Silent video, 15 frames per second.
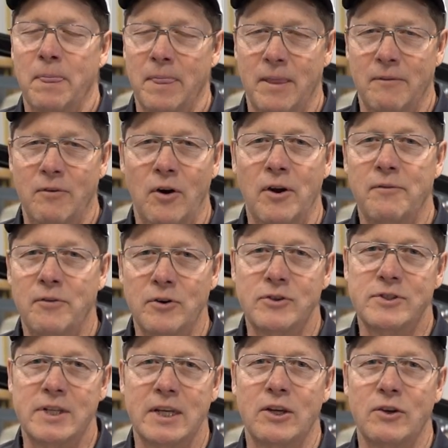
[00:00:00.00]
The very
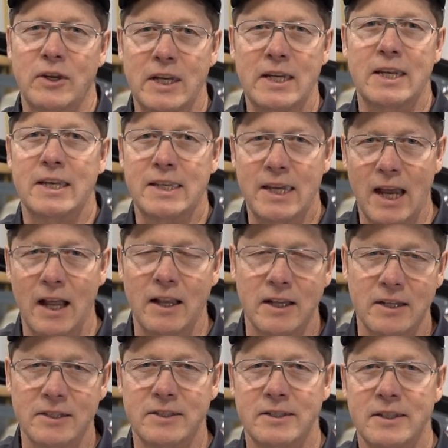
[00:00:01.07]
first thing you need to tell
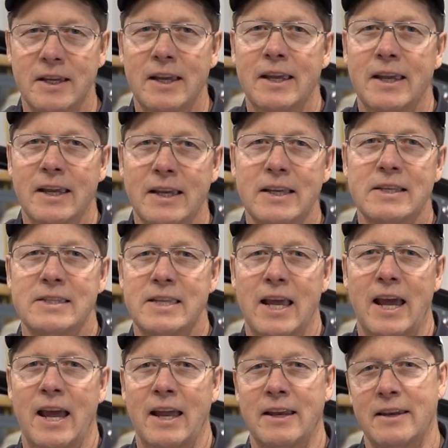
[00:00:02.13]
us is
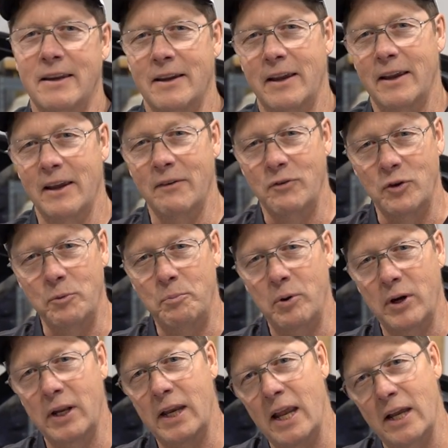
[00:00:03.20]
that if you
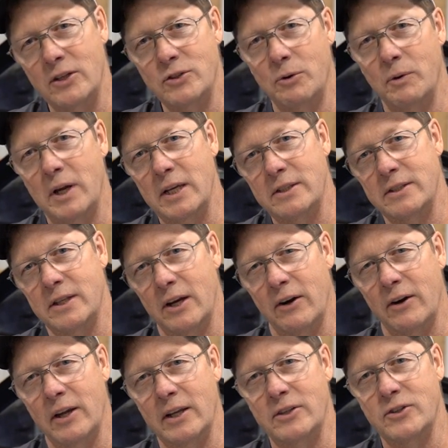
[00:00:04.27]
put an SOS there,
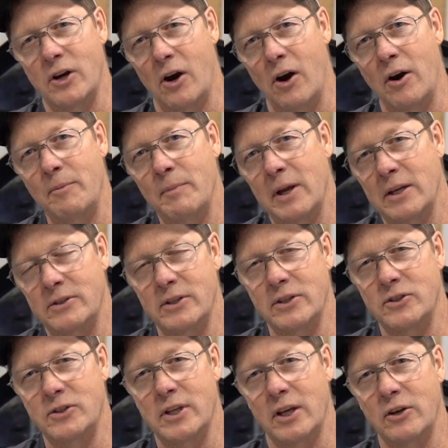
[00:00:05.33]
it's our
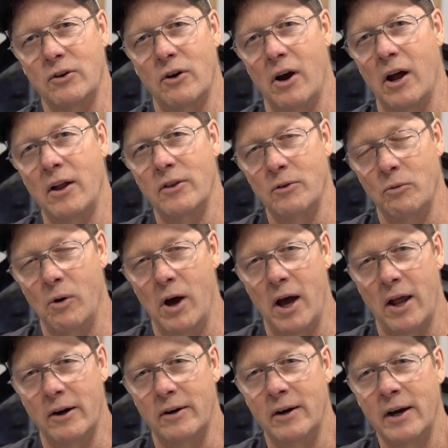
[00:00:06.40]
message that you're on the
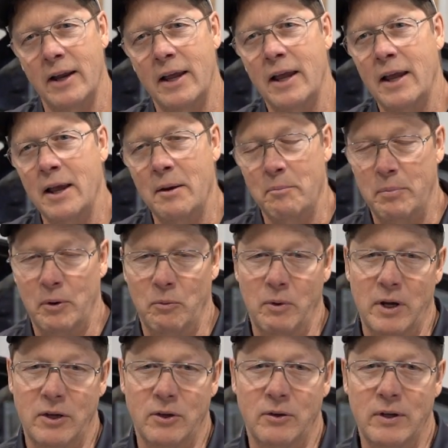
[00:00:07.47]
water. But
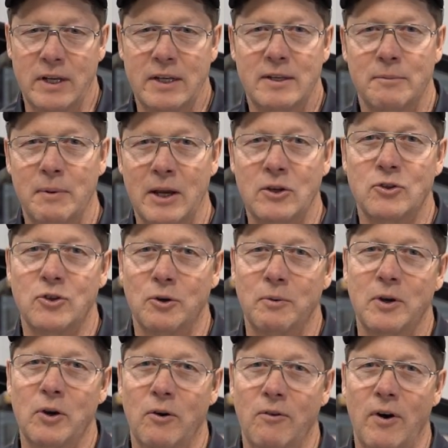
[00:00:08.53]
what you need to make sure
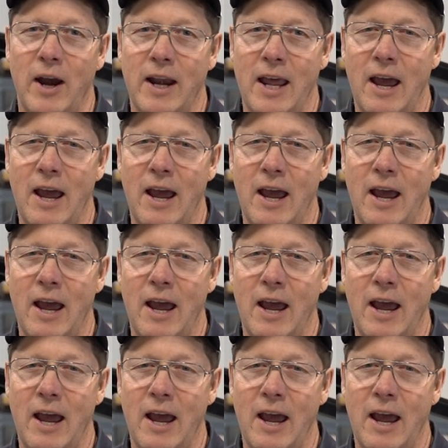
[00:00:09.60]
we know right